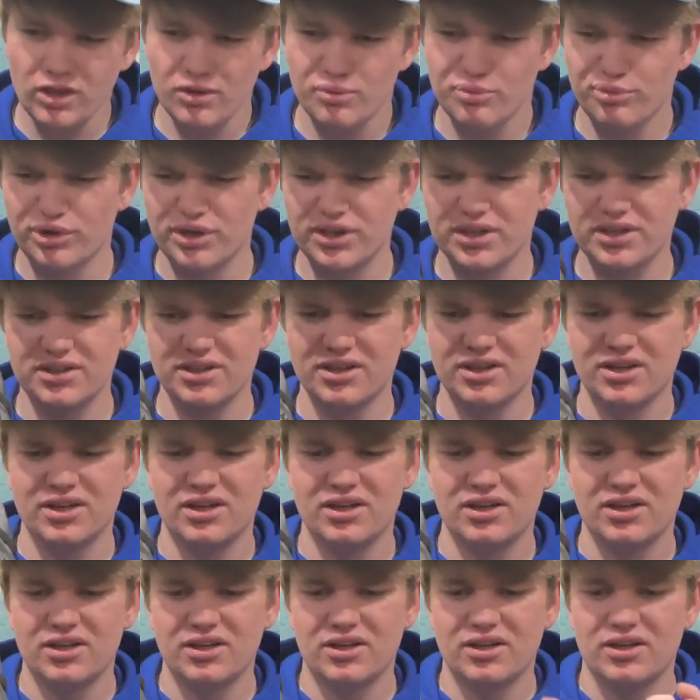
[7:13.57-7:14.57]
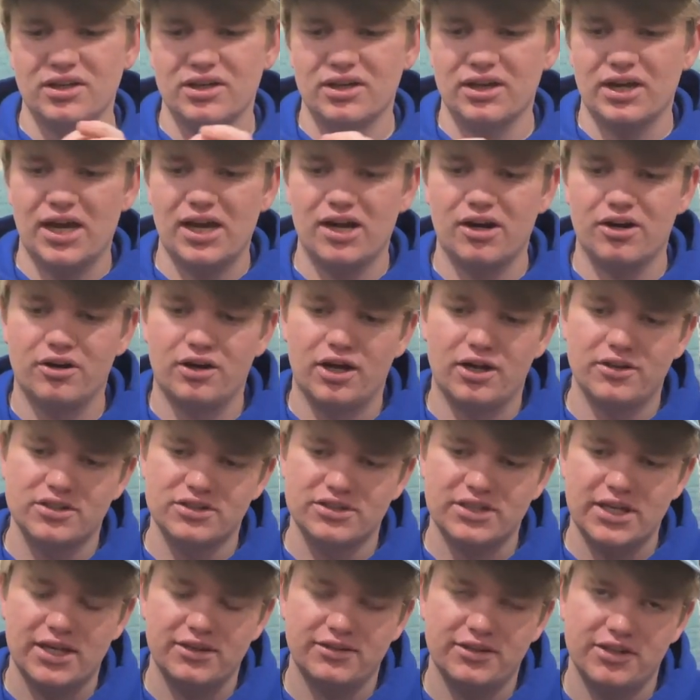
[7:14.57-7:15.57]
But I don't know. I
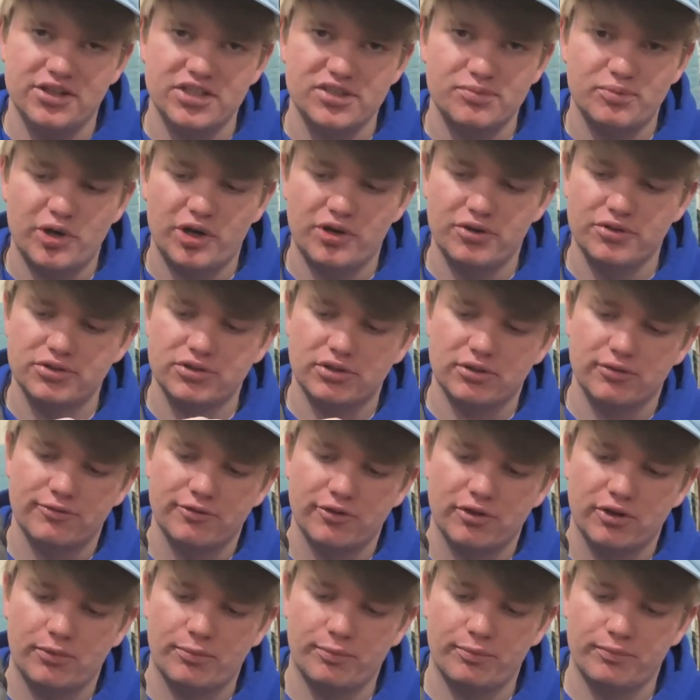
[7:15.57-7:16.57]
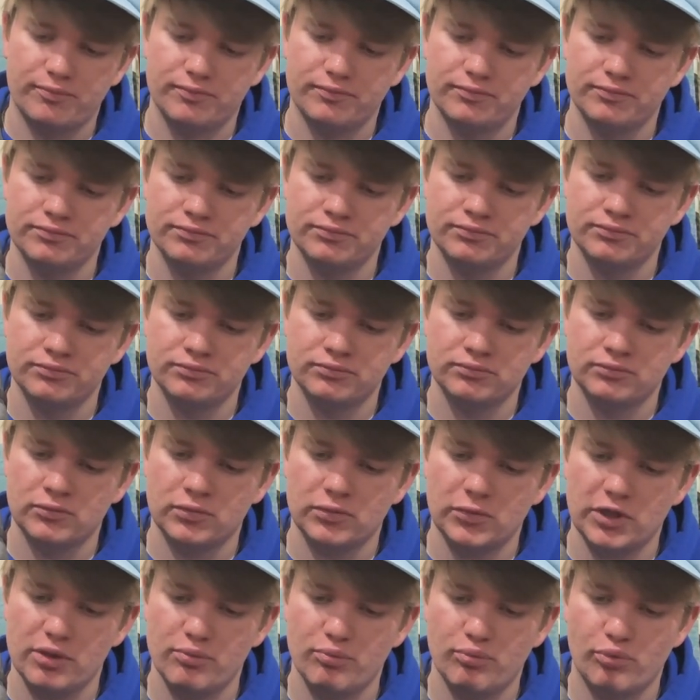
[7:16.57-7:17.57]
just had the experience of
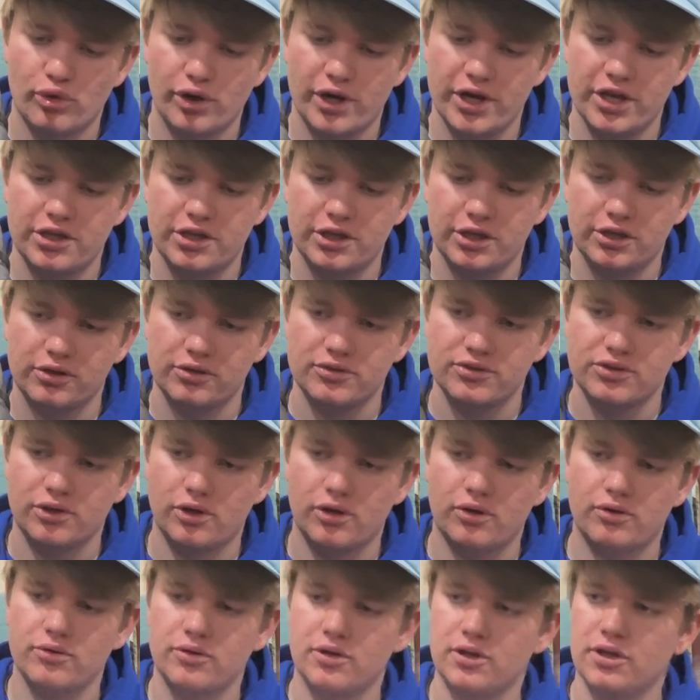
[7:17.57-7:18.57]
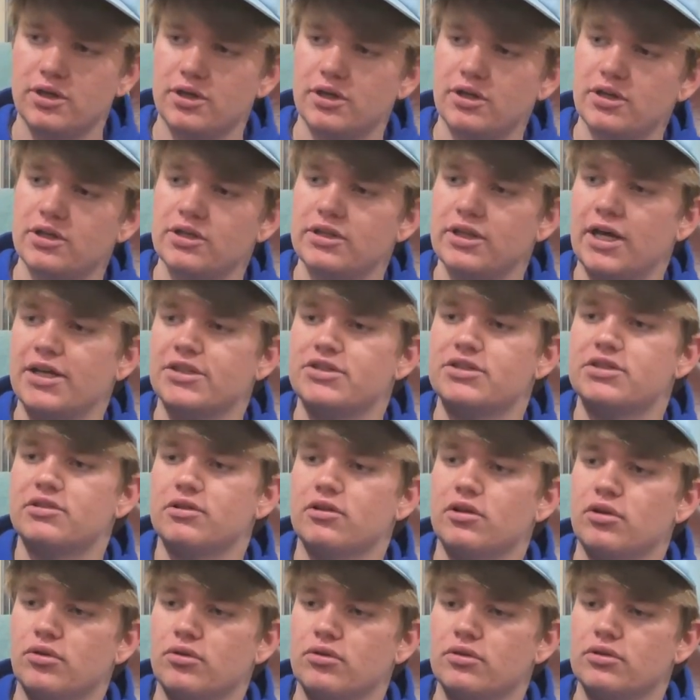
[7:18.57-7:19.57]
it breaking, so that's a
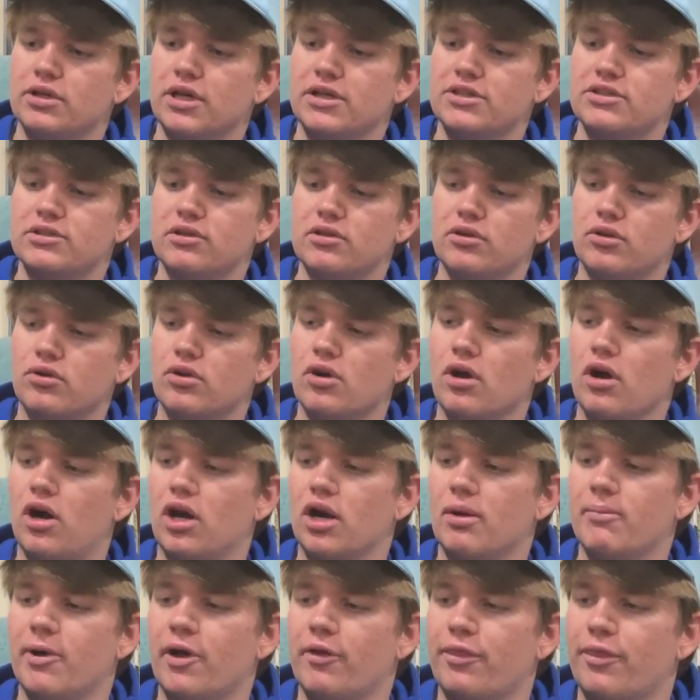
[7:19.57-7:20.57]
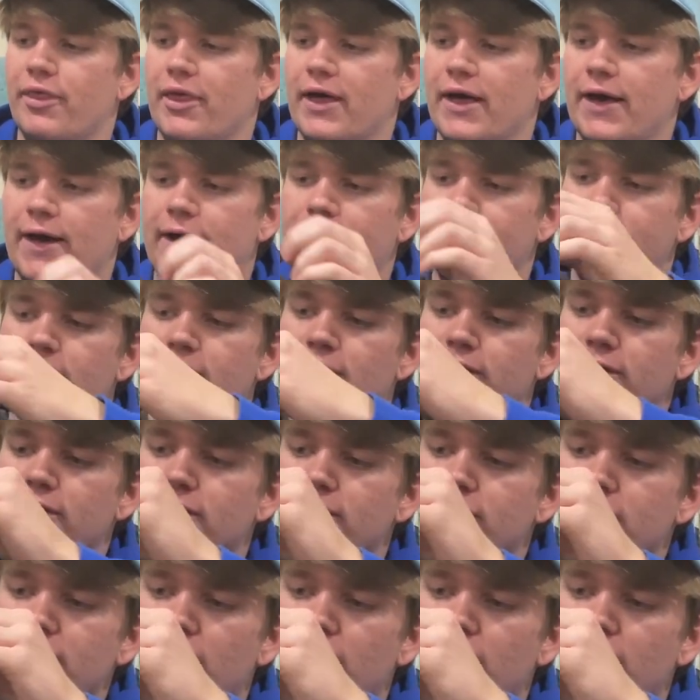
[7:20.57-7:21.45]
little con about that.